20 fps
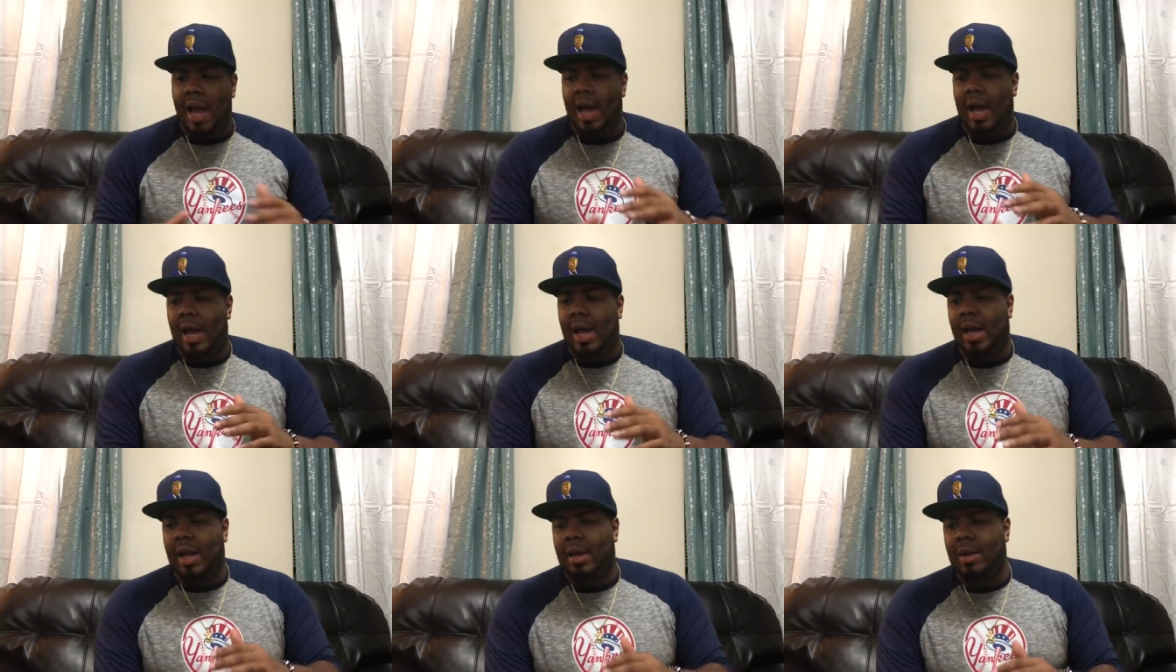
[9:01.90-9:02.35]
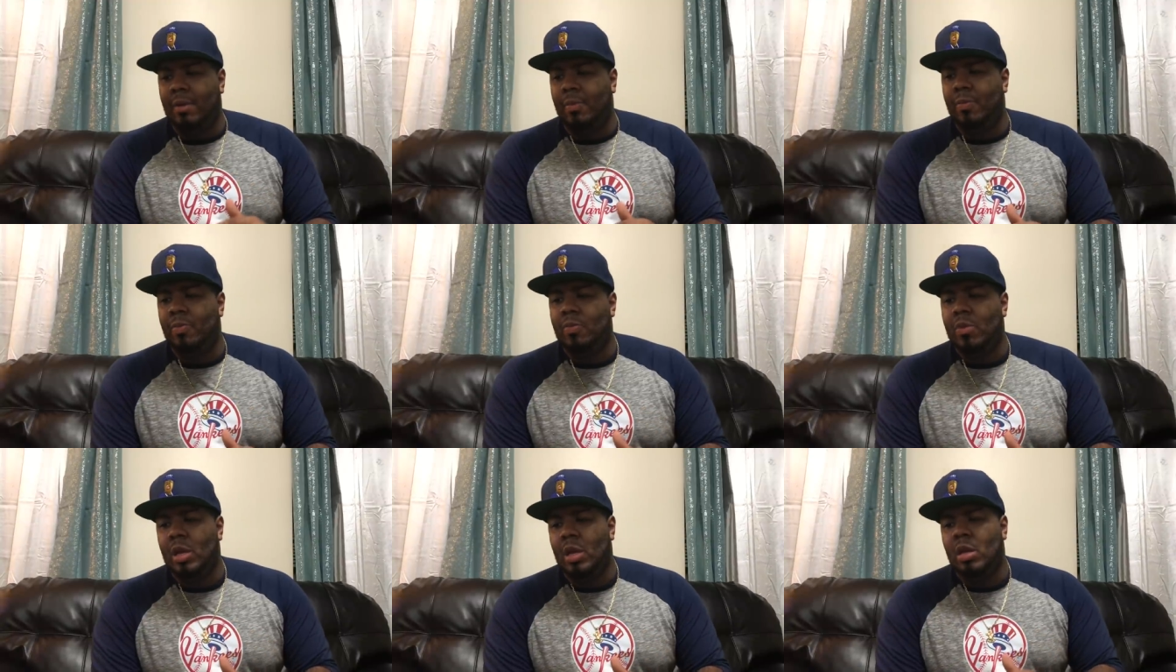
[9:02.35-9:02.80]

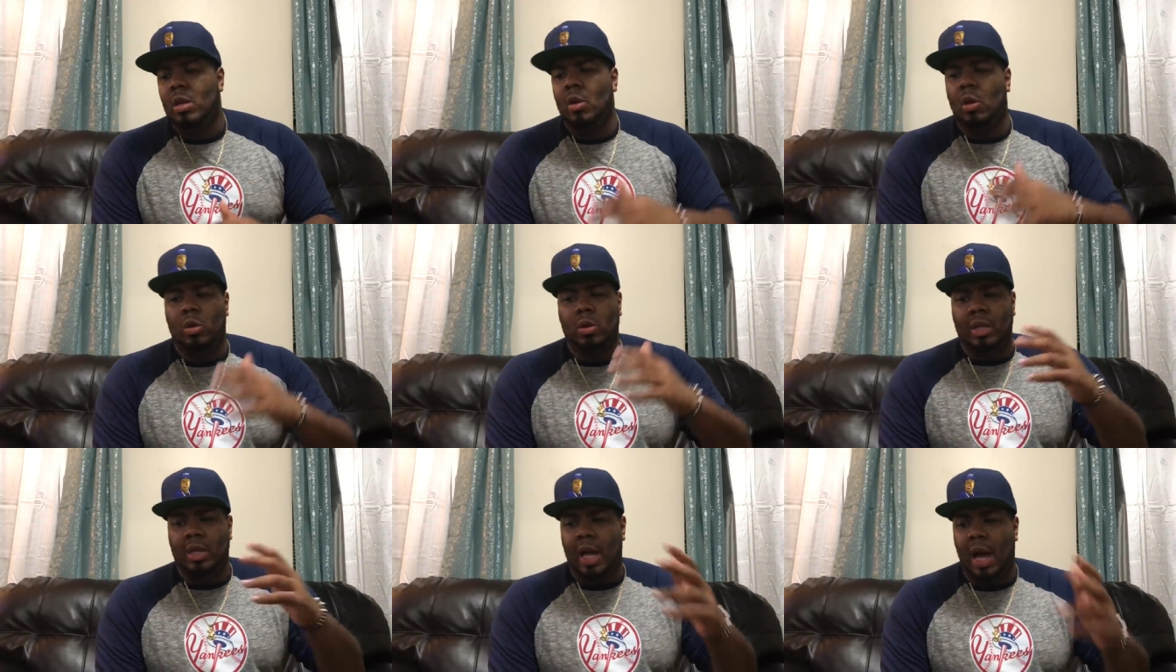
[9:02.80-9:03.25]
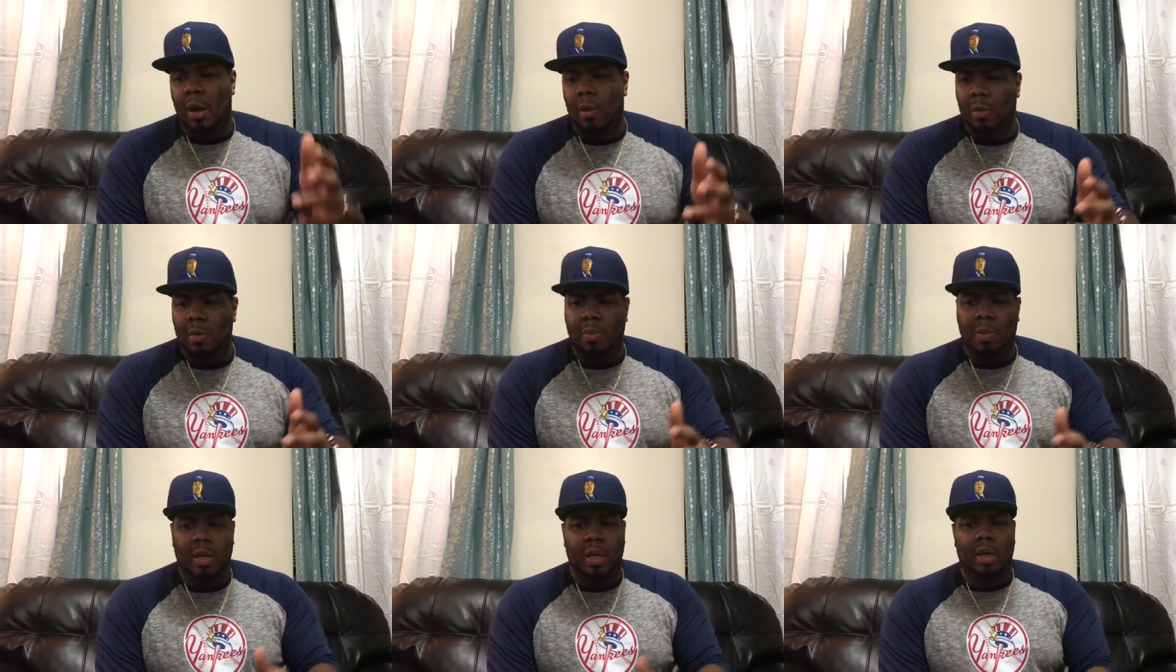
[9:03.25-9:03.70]
and you know that
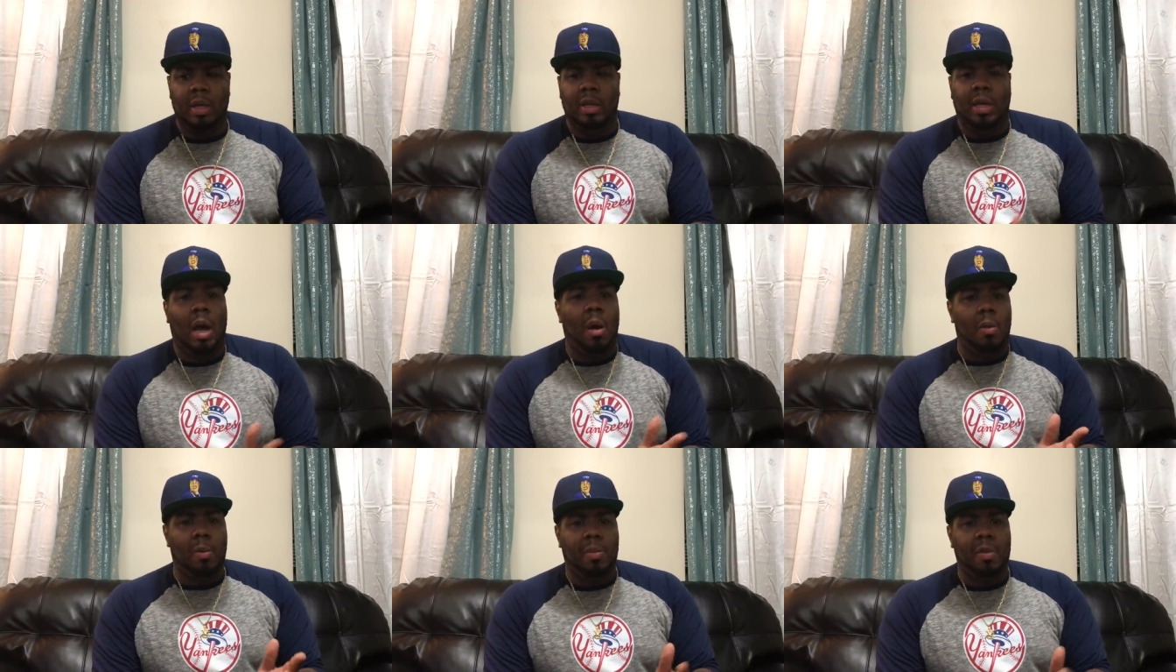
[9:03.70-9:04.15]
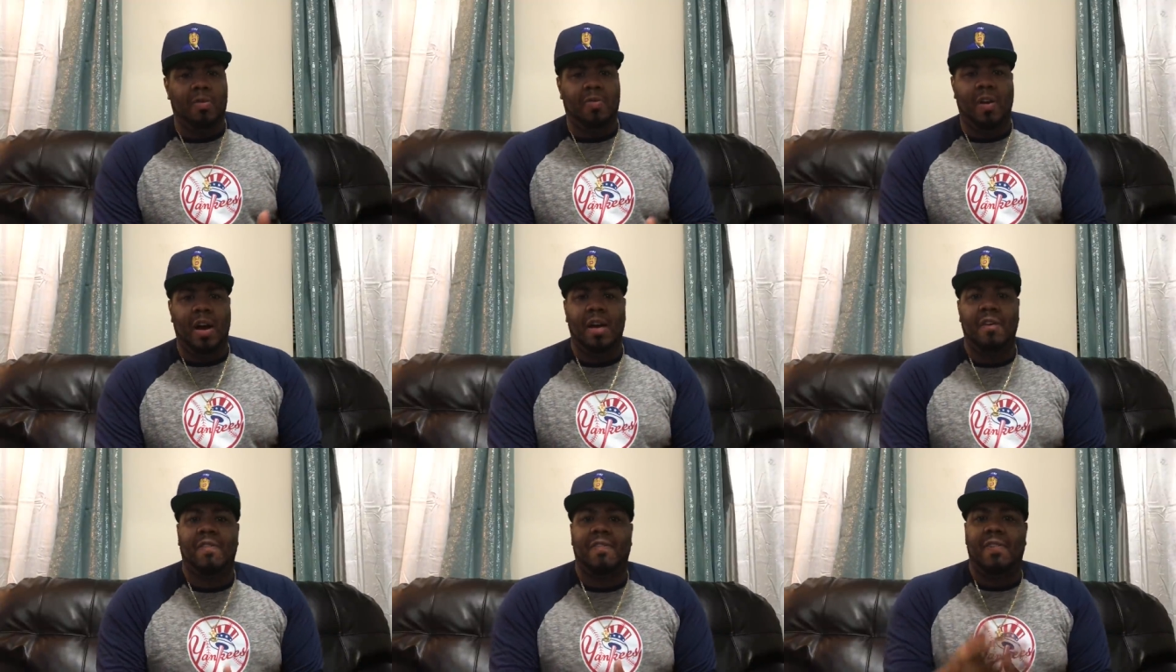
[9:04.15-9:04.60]
would be that would be fine.